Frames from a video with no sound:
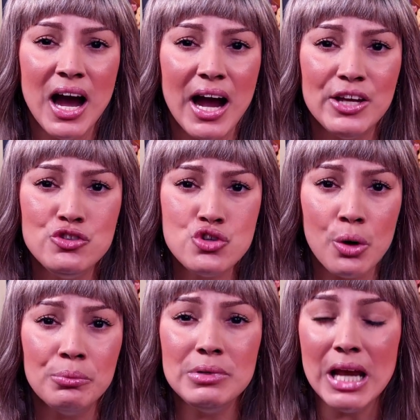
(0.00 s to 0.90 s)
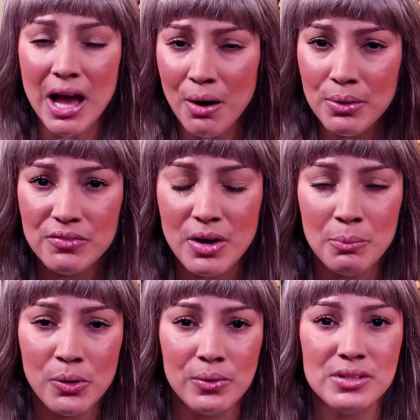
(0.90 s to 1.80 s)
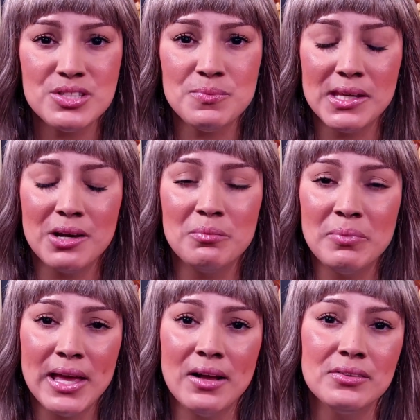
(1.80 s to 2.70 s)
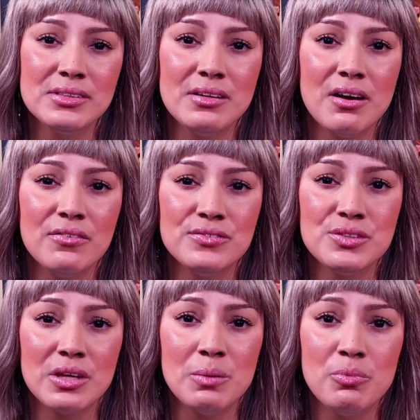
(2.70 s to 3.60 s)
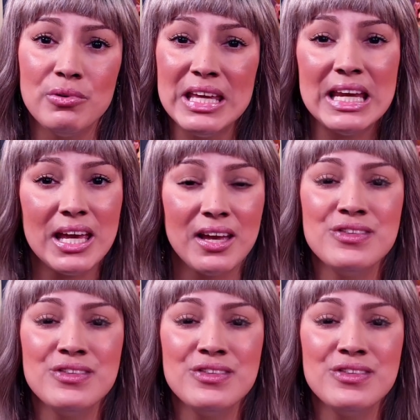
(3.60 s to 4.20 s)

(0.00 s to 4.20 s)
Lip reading: I don't know if I'm going to be compelled enough to keep reading.